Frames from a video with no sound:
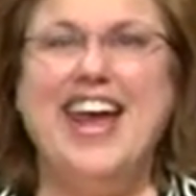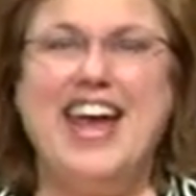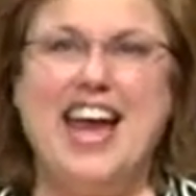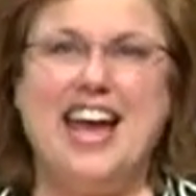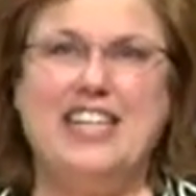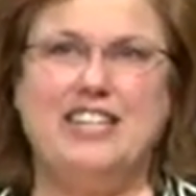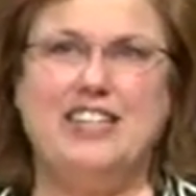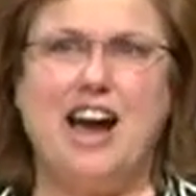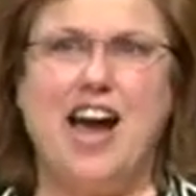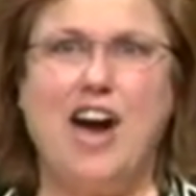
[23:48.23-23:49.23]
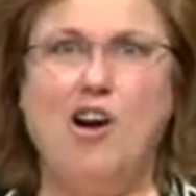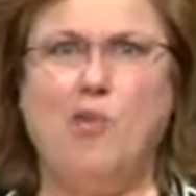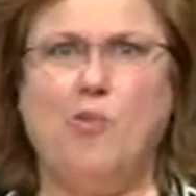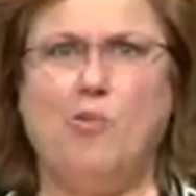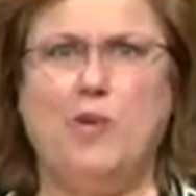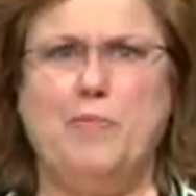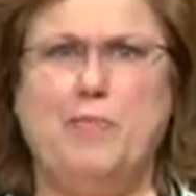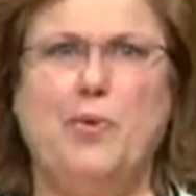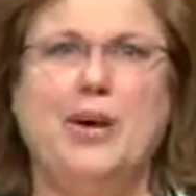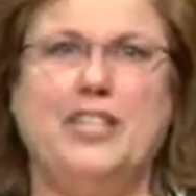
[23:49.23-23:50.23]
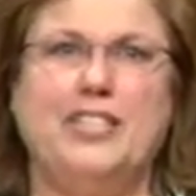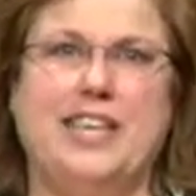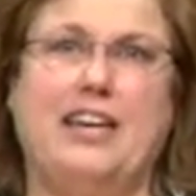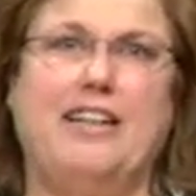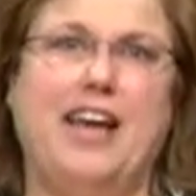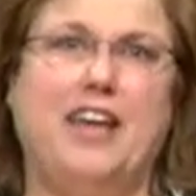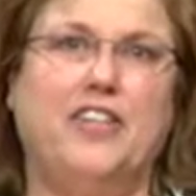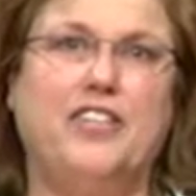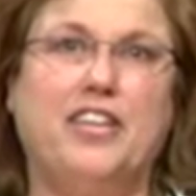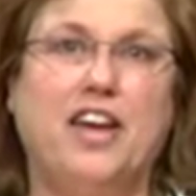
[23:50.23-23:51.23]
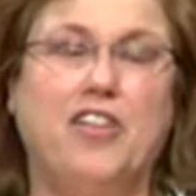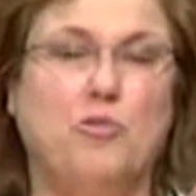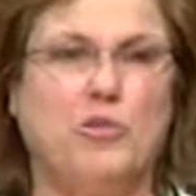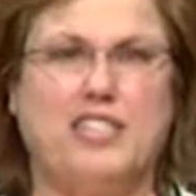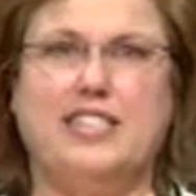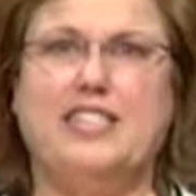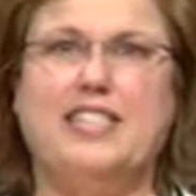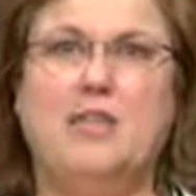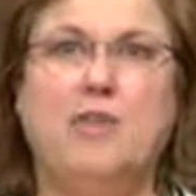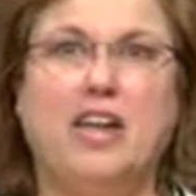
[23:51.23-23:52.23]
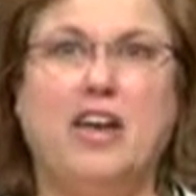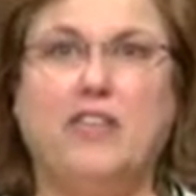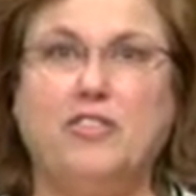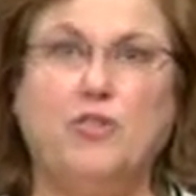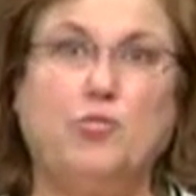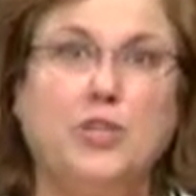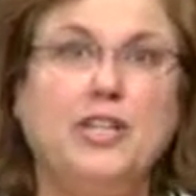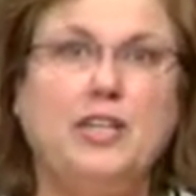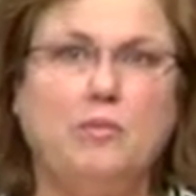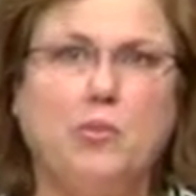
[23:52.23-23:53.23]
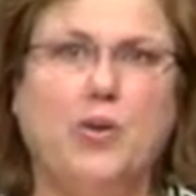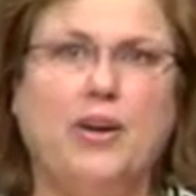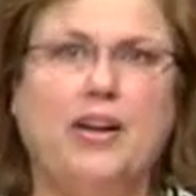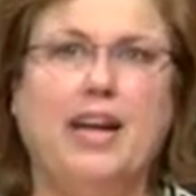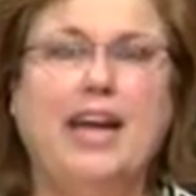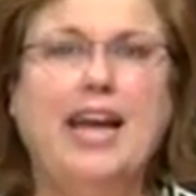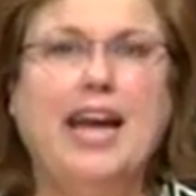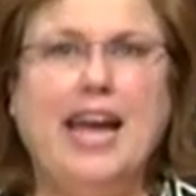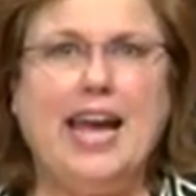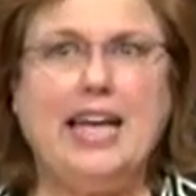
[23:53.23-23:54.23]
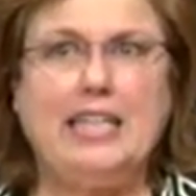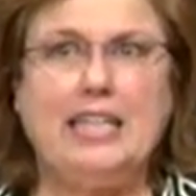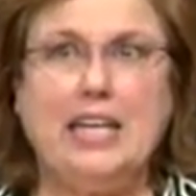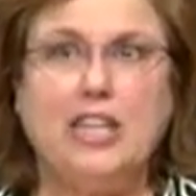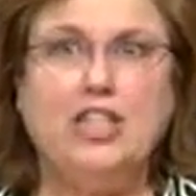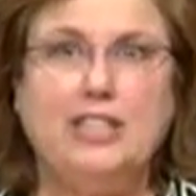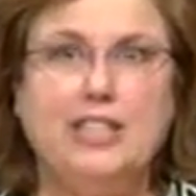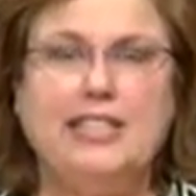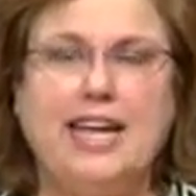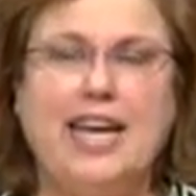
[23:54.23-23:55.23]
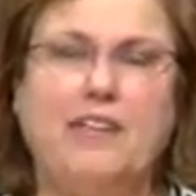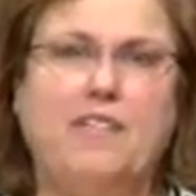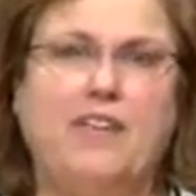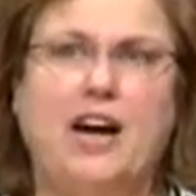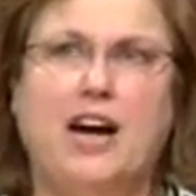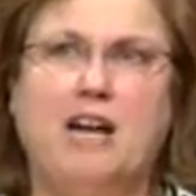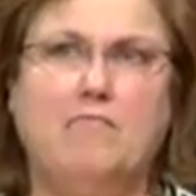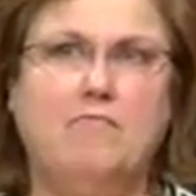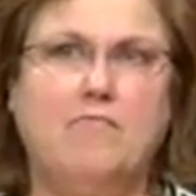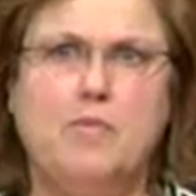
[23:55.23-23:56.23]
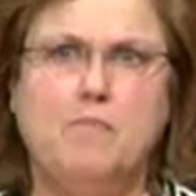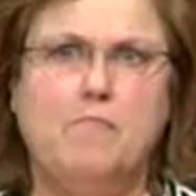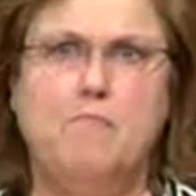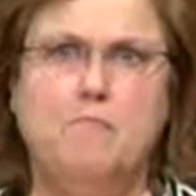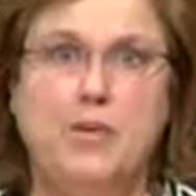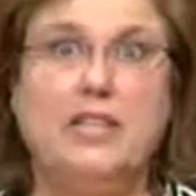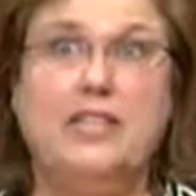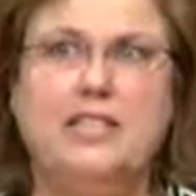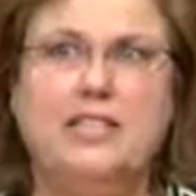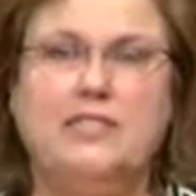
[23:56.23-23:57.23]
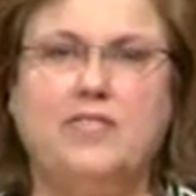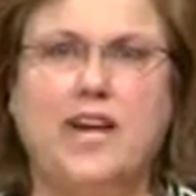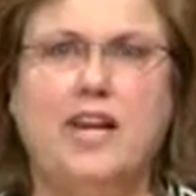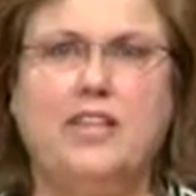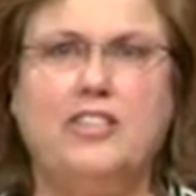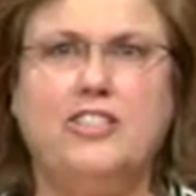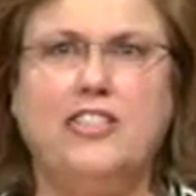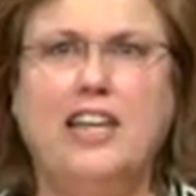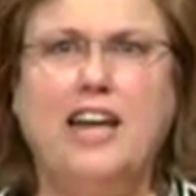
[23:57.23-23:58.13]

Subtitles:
And how we put dental health together with systemic health is really important. And it could save billions of dollars.